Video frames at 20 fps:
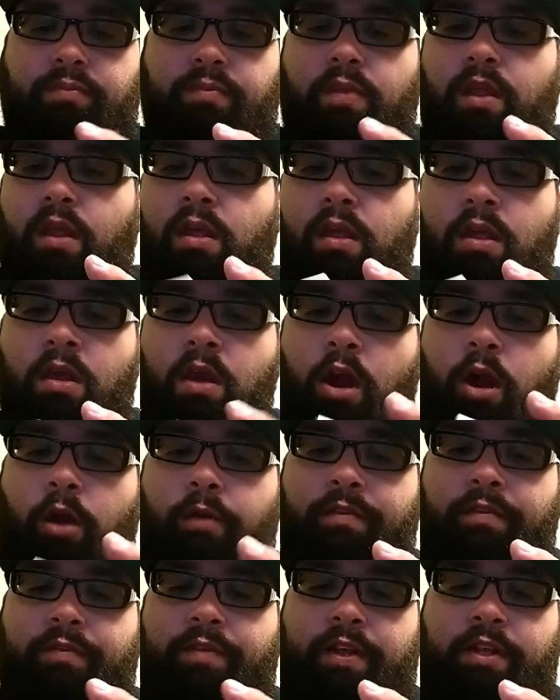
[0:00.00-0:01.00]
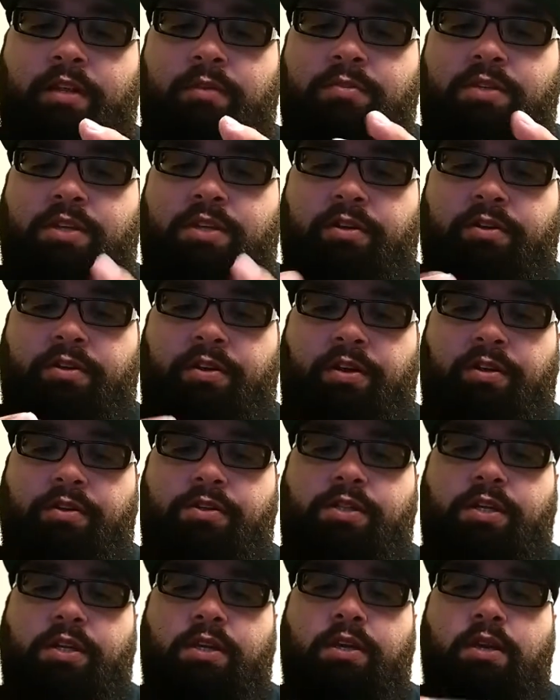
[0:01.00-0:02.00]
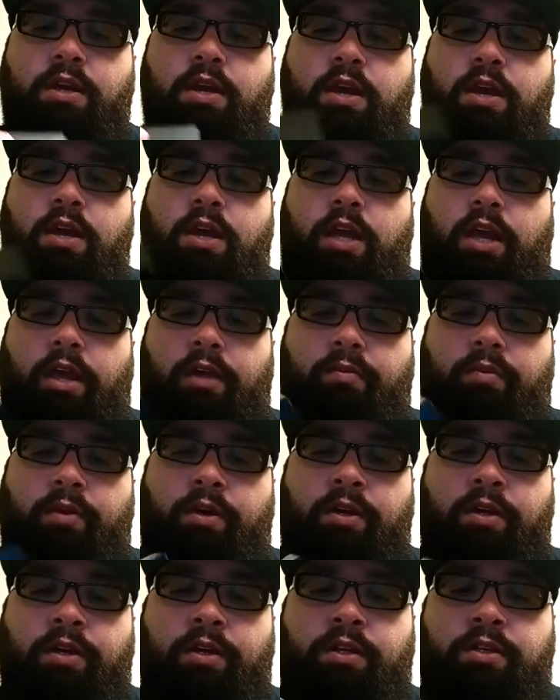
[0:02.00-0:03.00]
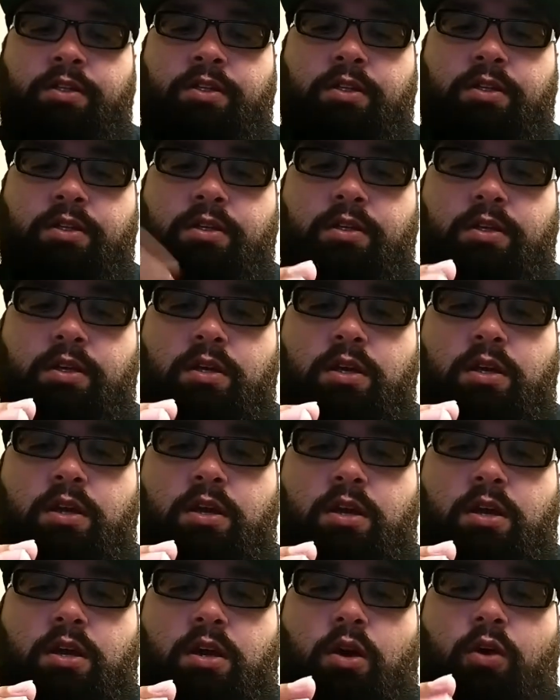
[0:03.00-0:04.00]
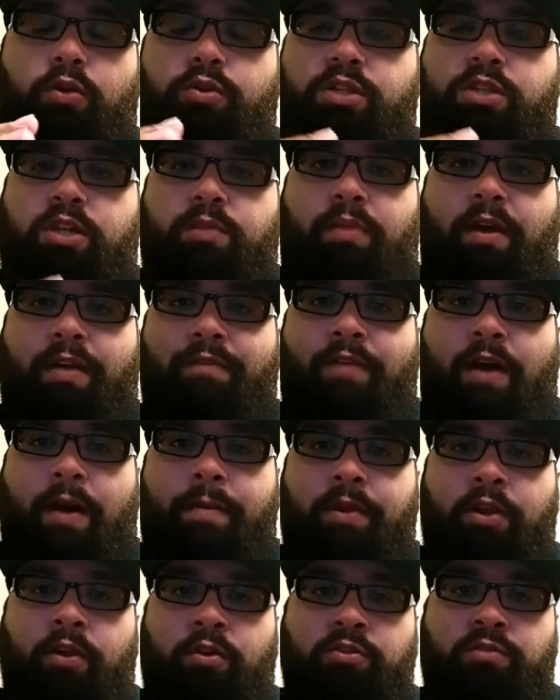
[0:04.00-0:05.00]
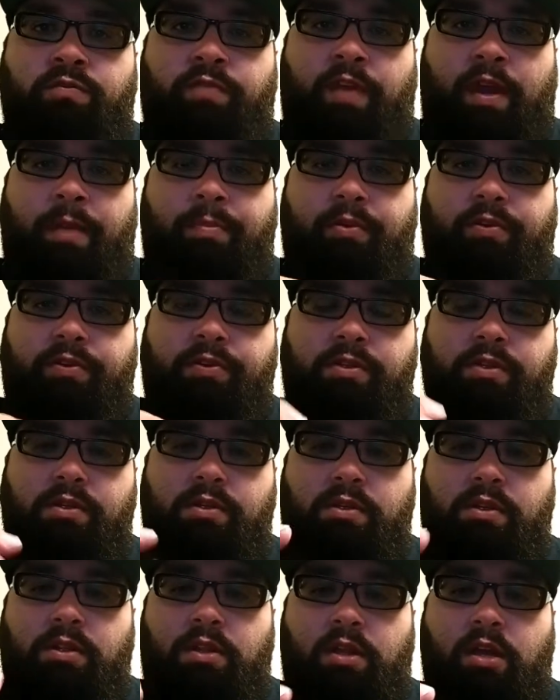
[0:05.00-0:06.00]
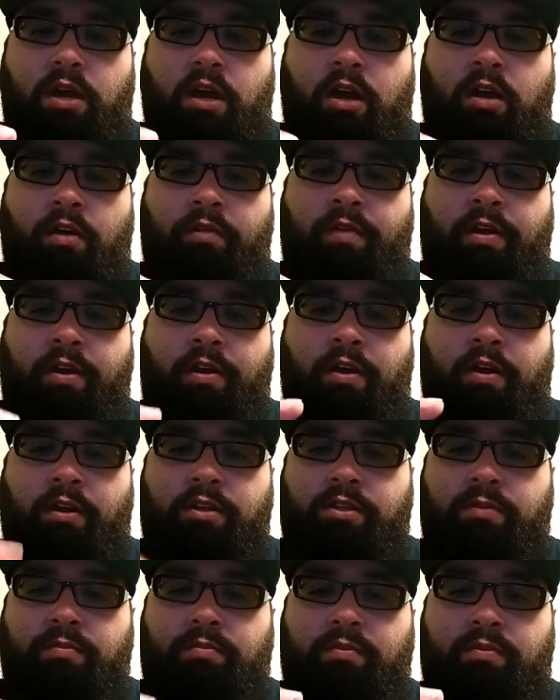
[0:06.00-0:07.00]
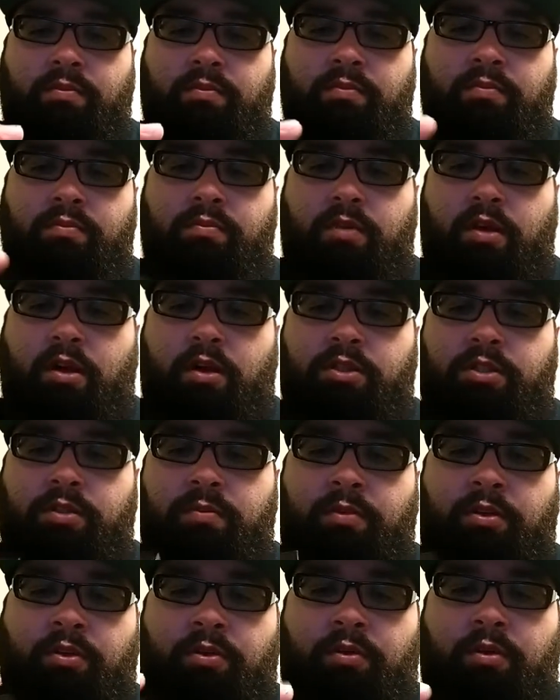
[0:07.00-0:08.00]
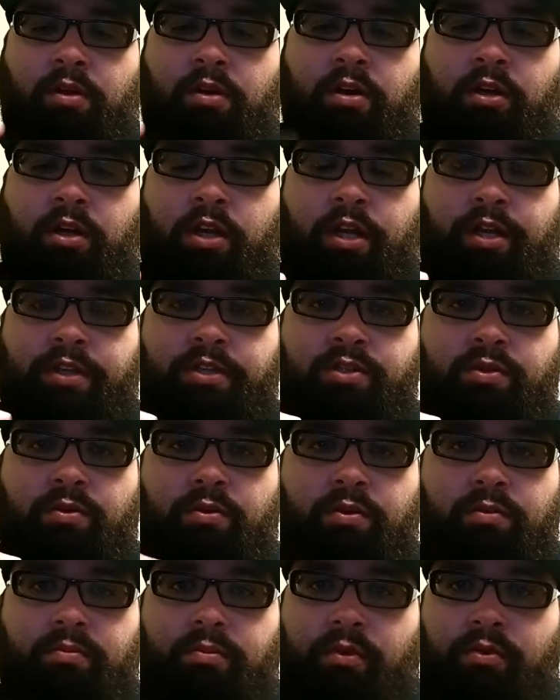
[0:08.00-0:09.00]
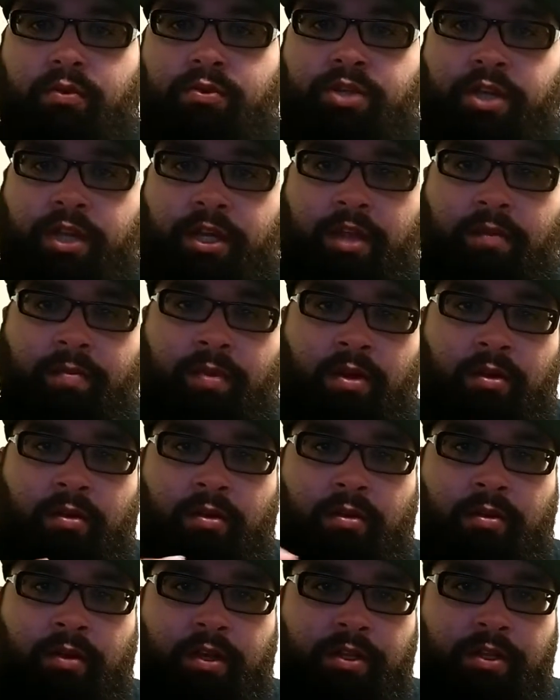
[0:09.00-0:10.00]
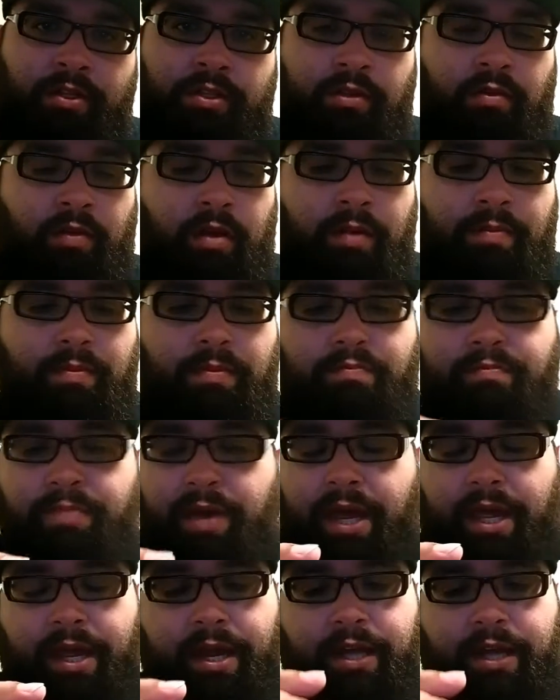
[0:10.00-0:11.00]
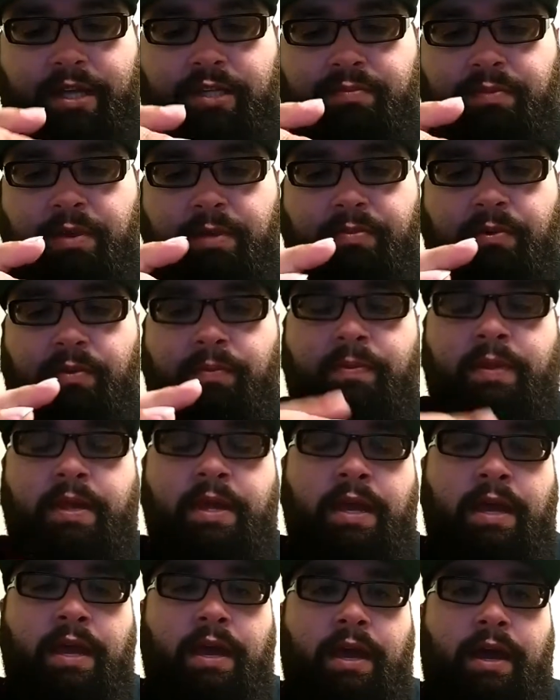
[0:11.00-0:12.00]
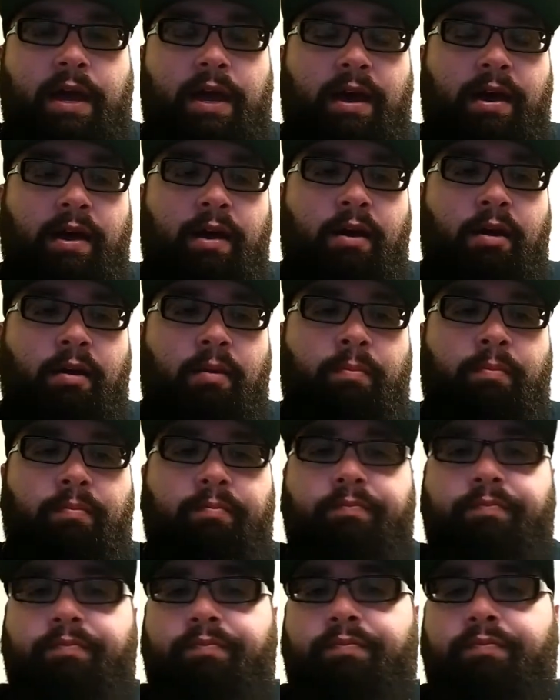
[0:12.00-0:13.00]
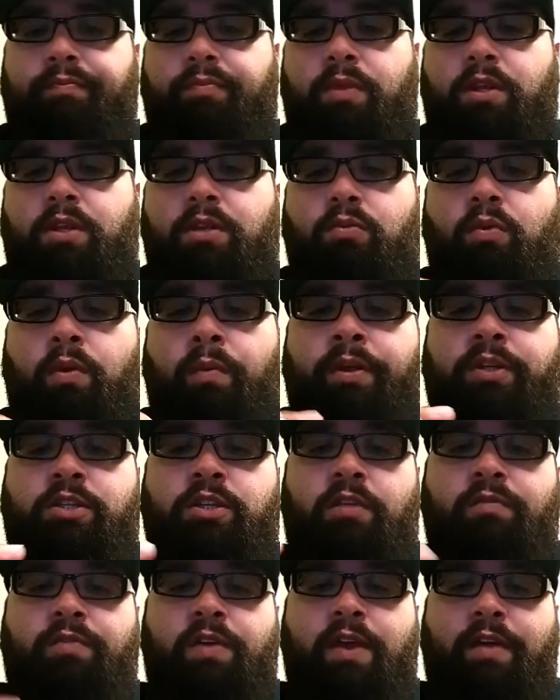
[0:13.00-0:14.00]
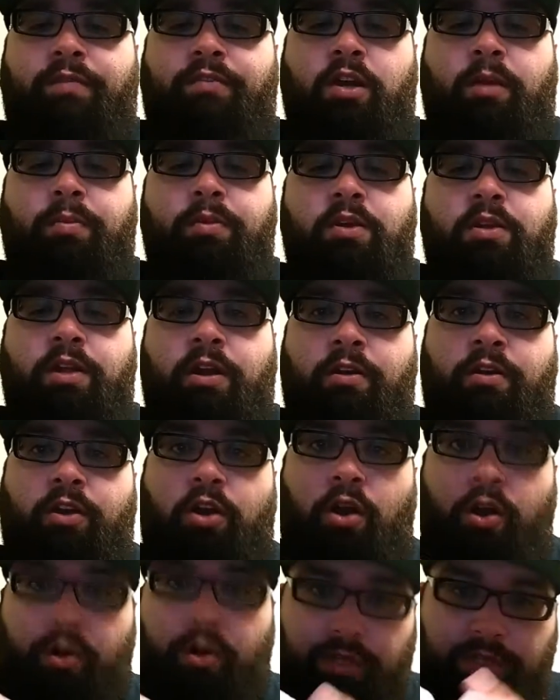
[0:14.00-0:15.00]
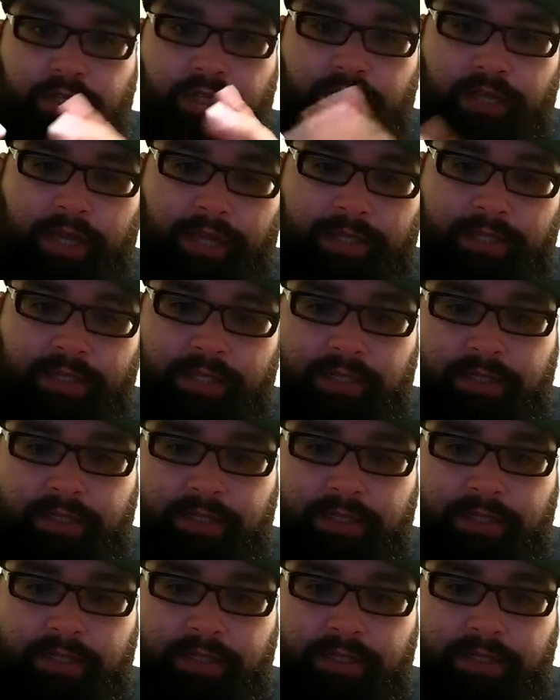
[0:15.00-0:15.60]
Harvey victims here in Houston. It was hosted by Vapes. Very awesome little online store. Go check them out on Instagram. Badass people. We went to the VFW there in Hurst, Texas,